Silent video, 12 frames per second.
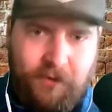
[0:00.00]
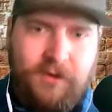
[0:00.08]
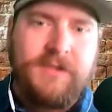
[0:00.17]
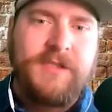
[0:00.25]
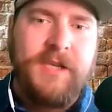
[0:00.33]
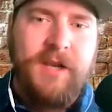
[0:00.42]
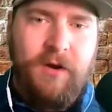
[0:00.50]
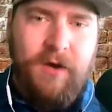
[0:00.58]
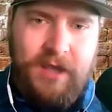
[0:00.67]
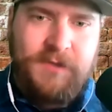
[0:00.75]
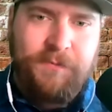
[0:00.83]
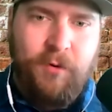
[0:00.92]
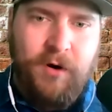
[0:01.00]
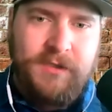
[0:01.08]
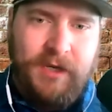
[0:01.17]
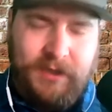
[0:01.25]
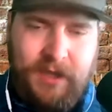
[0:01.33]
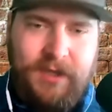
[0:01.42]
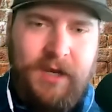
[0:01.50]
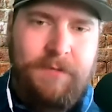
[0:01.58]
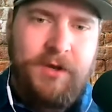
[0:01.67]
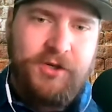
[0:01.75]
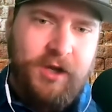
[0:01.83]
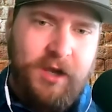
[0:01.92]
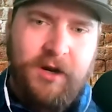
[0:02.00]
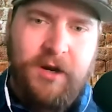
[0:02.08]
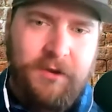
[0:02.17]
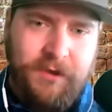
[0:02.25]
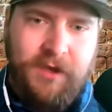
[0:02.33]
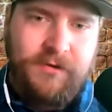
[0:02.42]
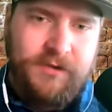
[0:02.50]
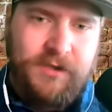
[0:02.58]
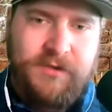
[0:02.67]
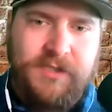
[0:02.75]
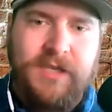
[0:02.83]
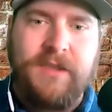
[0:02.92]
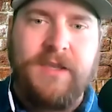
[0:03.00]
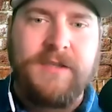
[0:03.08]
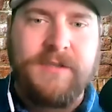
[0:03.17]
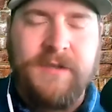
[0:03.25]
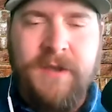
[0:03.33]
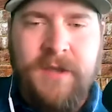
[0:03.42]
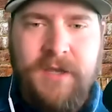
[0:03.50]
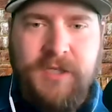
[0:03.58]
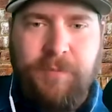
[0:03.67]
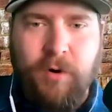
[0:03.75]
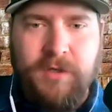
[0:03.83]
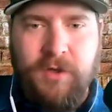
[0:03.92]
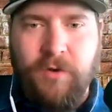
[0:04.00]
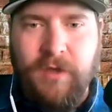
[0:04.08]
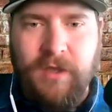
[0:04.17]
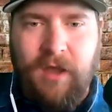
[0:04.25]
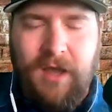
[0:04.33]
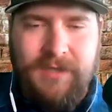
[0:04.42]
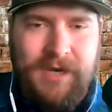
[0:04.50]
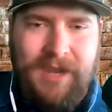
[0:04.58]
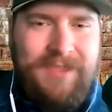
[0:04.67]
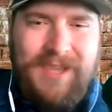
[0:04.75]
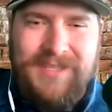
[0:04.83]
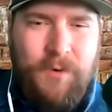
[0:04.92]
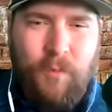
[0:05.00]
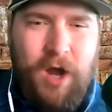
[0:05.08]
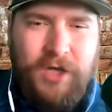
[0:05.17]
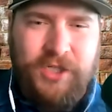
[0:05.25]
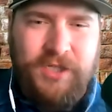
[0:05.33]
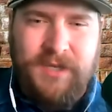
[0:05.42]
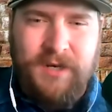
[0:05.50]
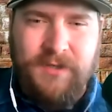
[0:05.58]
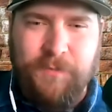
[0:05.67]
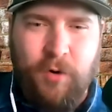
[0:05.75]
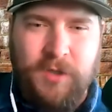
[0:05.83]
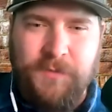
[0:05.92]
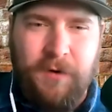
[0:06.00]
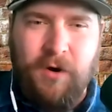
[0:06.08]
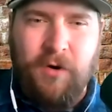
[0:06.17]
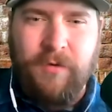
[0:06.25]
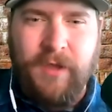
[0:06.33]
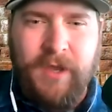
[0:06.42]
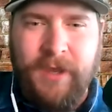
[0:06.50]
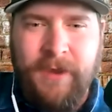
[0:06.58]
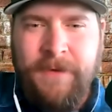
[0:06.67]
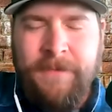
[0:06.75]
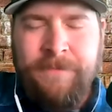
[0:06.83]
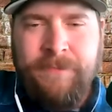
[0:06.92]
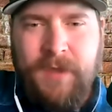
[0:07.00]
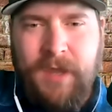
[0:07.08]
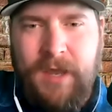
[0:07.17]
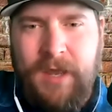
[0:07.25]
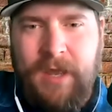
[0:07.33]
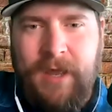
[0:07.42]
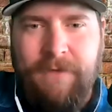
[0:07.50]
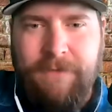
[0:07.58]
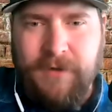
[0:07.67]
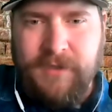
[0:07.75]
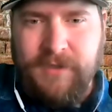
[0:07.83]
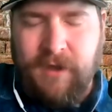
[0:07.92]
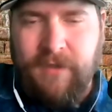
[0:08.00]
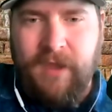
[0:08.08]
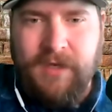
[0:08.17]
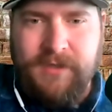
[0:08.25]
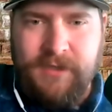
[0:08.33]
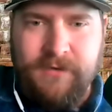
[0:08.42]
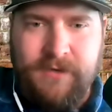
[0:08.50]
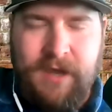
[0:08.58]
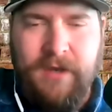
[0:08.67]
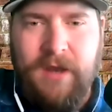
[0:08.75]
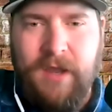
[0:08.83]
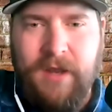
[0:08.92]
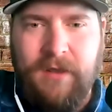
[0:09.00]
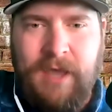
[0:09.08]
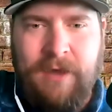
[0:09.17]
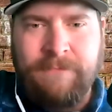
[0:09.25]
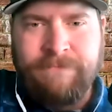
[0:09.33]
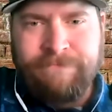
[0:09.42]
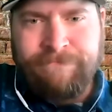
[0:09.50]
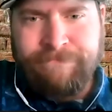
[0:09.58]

full casino and sports like they did in Michigan, or do you think you'll still see these sports only laws? Like, I think, isn't Washington sportsbook only versus online casinos not yet allowed?